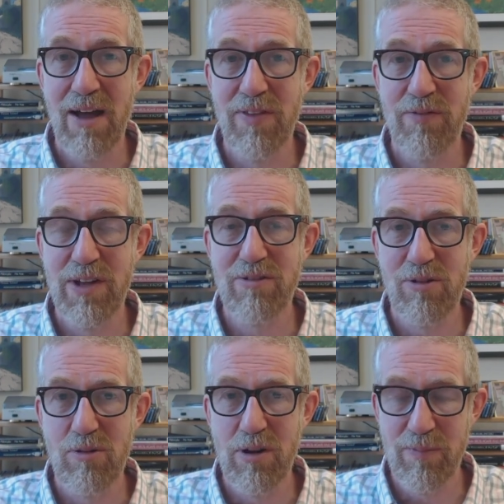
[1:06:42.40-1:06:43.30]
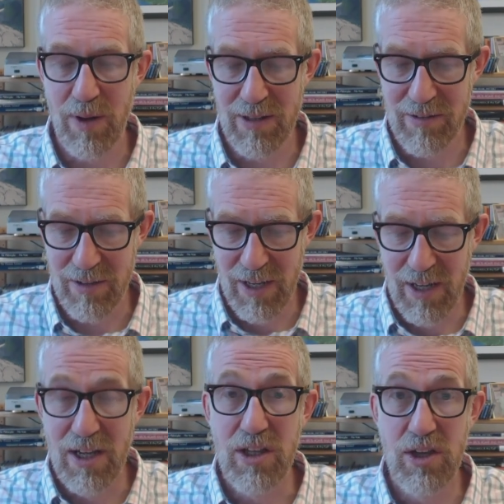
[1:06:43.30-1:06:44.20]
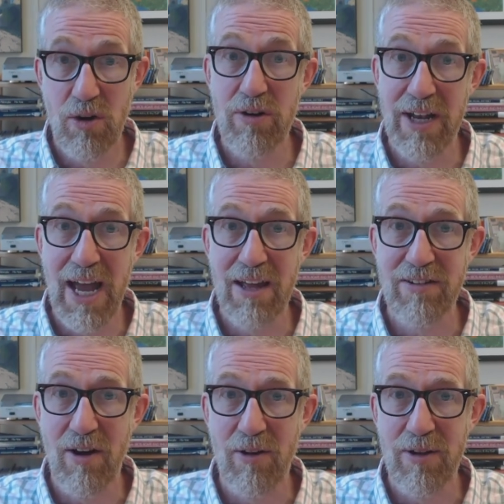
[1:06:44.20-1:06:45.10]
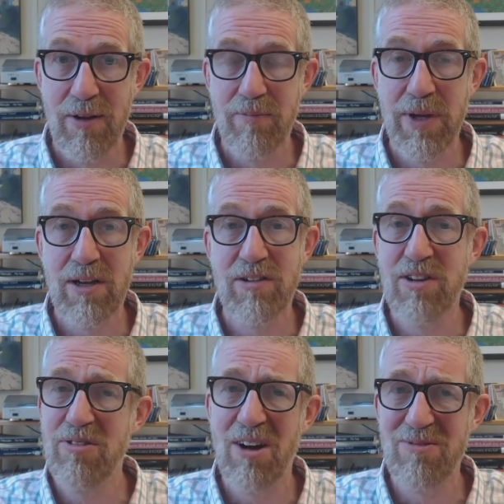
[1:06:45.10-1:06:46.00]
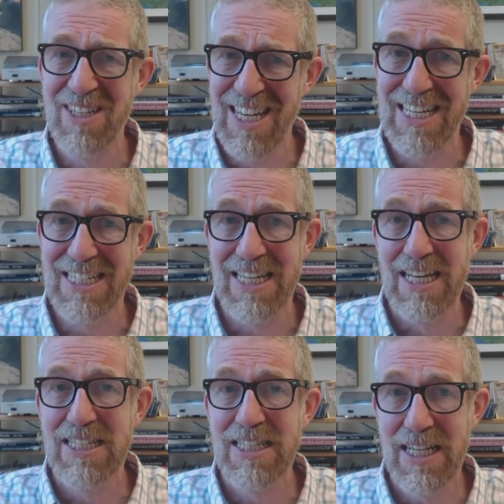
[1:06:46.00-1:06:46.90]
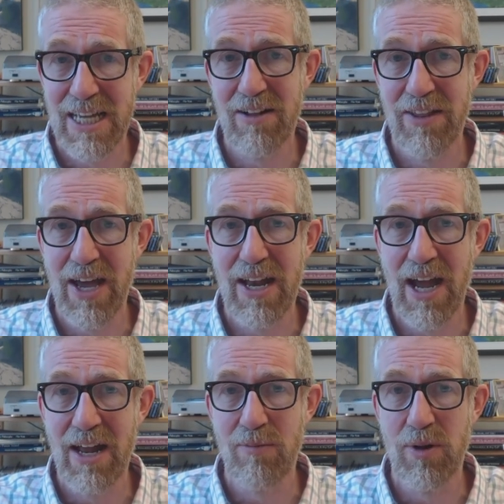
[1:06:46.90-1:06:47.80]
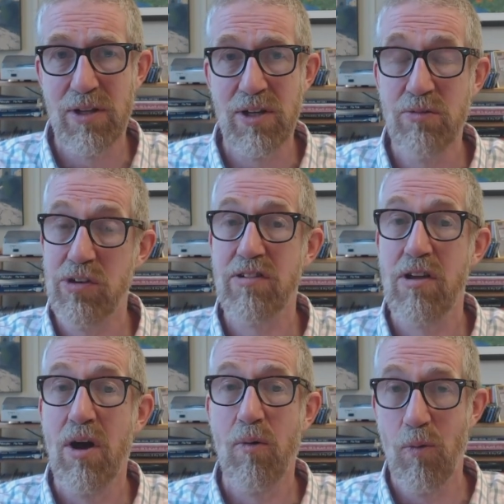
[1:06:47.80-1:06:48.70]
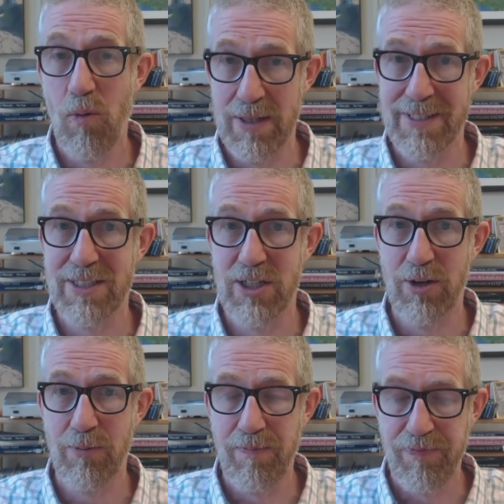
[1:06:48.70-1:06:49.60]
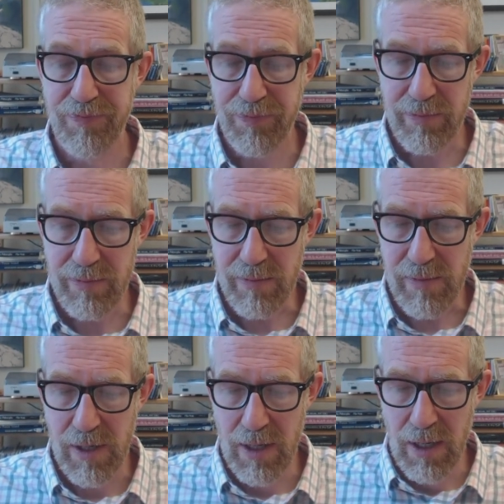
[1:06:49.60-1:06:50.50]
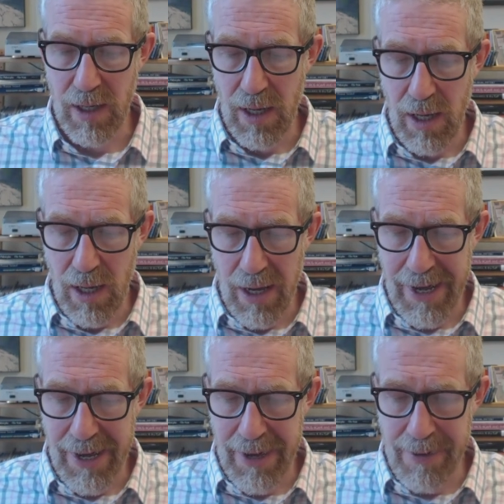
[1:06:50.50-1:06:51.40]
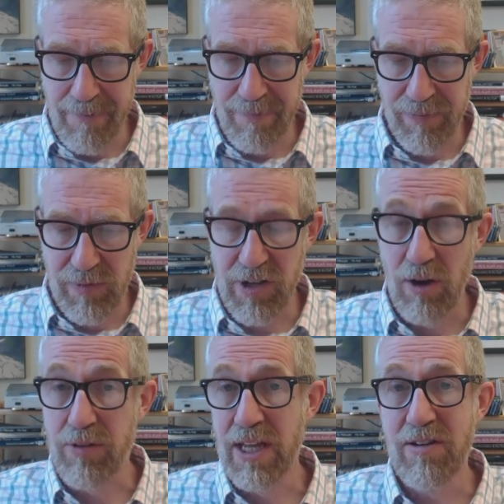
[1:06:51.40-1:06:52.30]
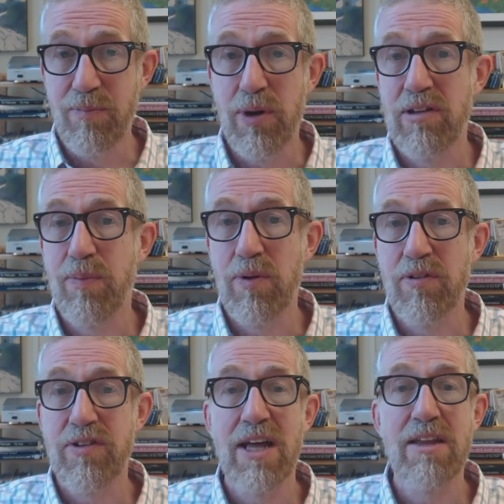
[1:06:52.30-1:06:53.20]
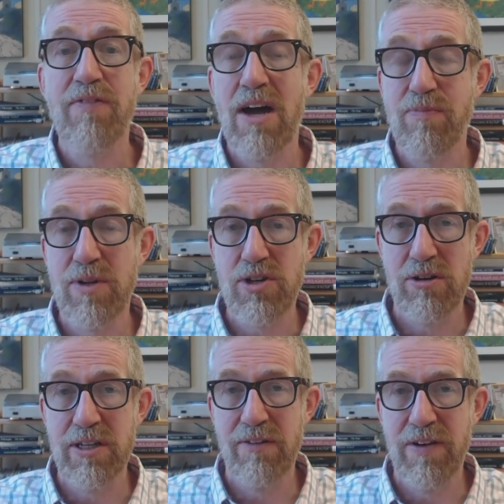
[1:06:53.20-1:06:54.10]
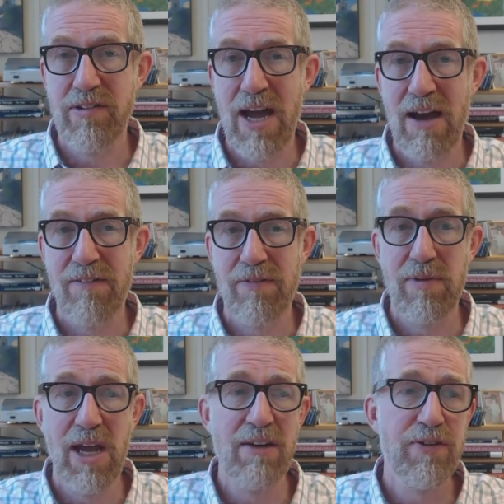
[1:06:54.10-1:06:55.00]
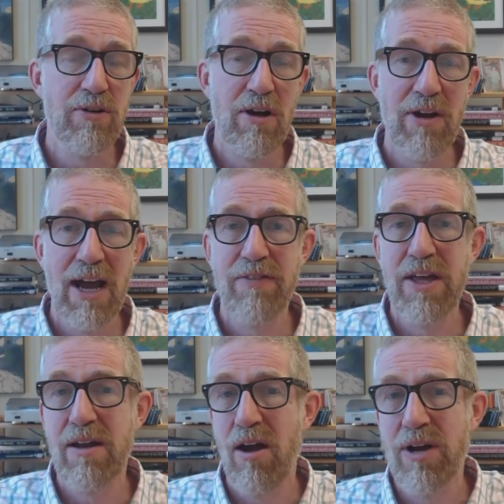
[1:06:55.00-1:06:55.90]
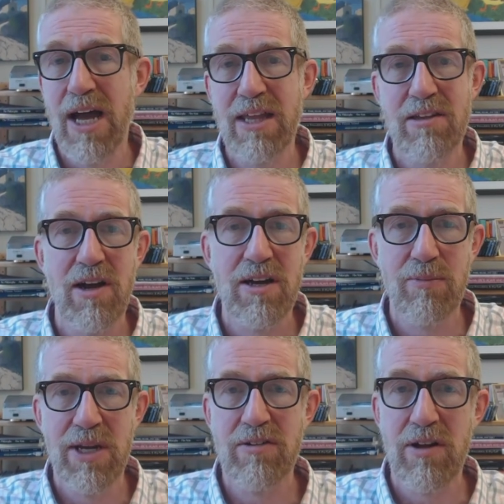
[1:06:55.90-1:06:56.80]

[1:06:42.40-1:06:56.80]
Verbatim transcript: Um, I think most of us have the visceral response, you're an asshole, because you don't need to kill that animal. You just want to. Um, so these are principles that the vast majority of us have.